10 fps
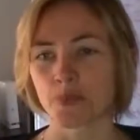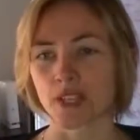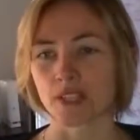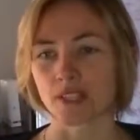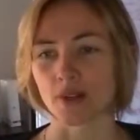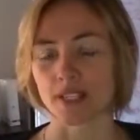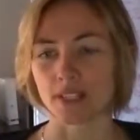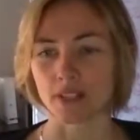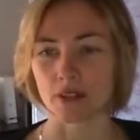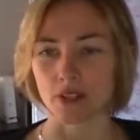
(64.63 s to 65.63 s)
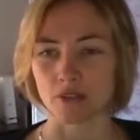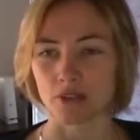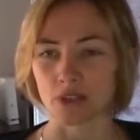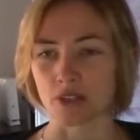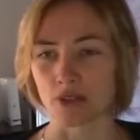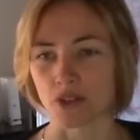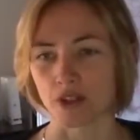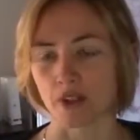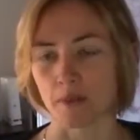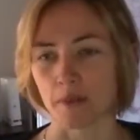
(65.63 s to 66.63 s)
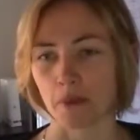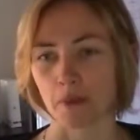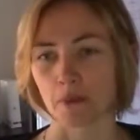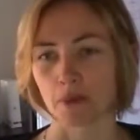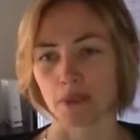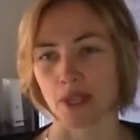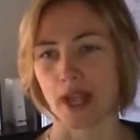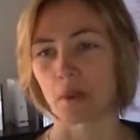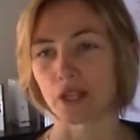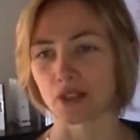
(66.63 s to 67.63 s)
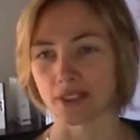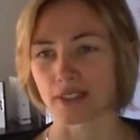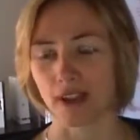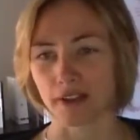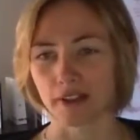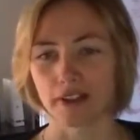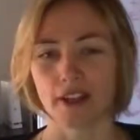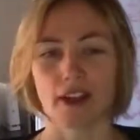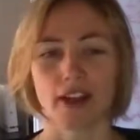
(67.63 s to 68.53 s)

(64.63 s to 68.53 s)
And so I started looking for a solution to that problem. It was how we got started.